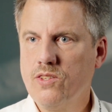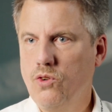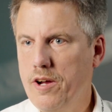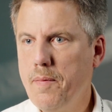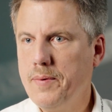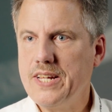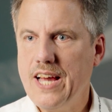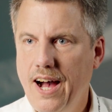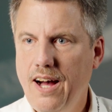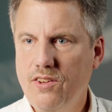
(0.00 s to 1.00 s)
So everybody
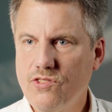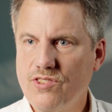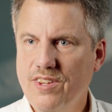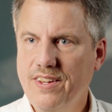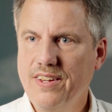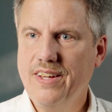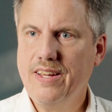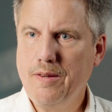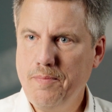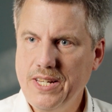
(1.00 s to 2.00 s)
has
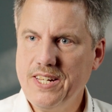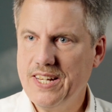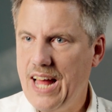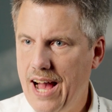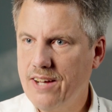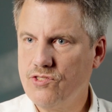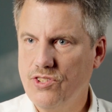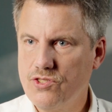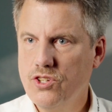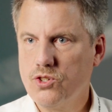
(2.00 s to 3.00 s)
immediate
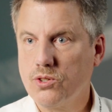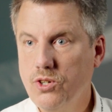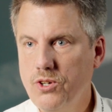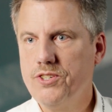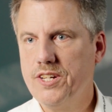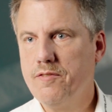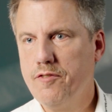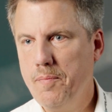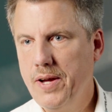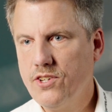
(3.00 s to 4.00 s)
access to current
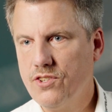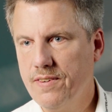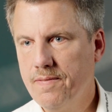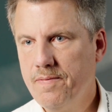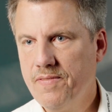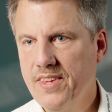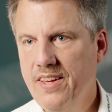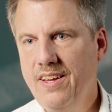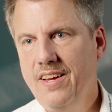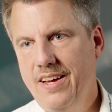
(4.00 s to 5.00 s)
information.
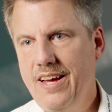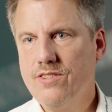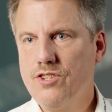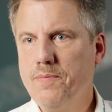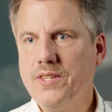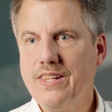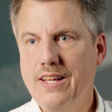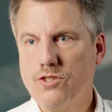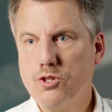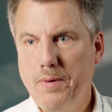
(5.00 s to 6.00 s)
And something
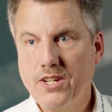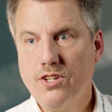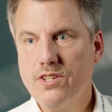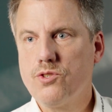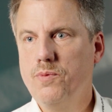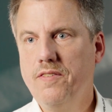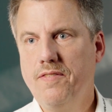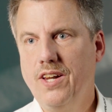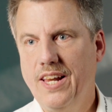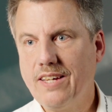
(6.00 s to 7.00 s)
that the specialists will
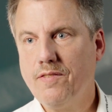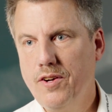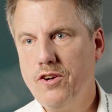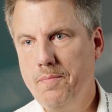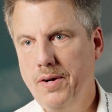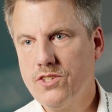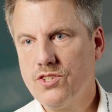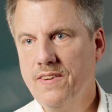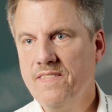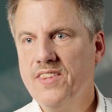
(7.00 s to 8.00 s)
like very
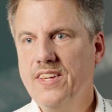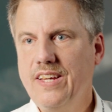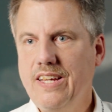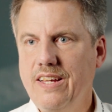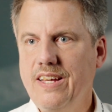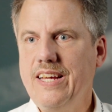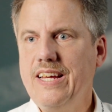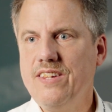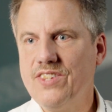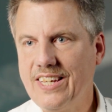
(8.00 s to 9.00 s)
much,
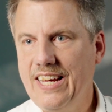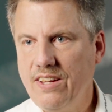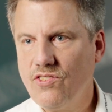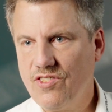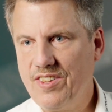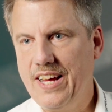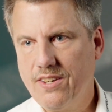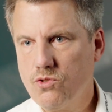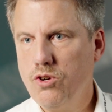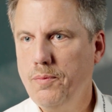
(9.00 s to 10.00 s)
in the case
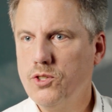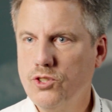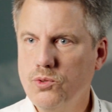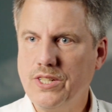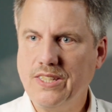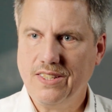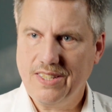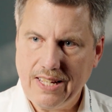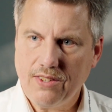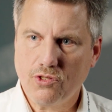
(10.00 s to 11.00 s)
that troubleshooting
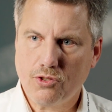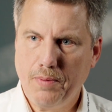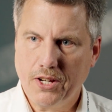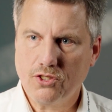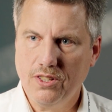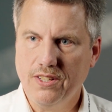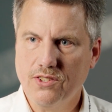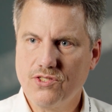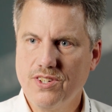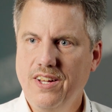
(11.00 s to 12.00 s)
needs a
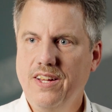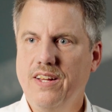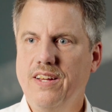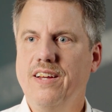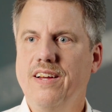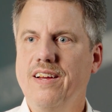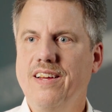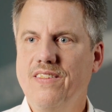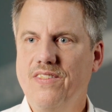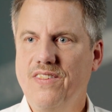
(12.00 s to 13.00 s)
specialist,
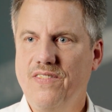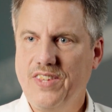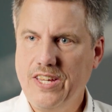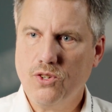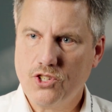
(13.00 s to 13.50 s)
he or